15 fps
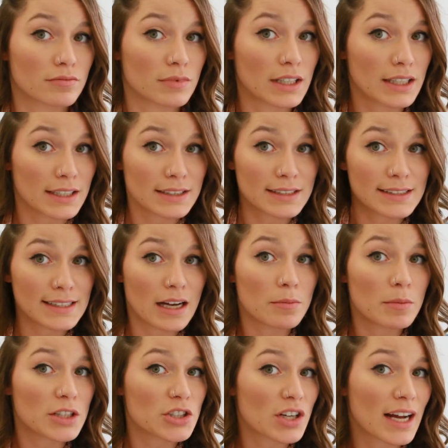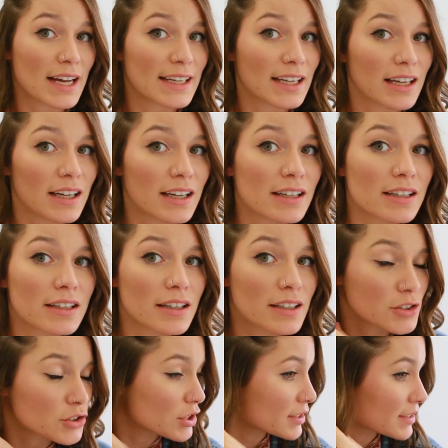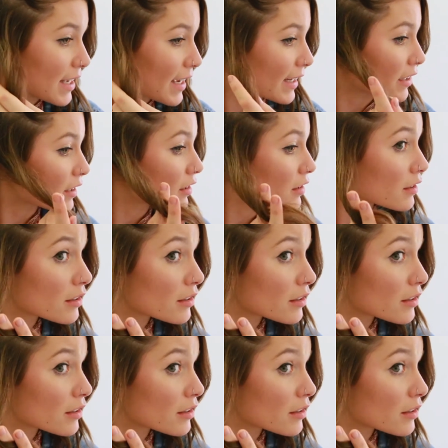And see how much it's just like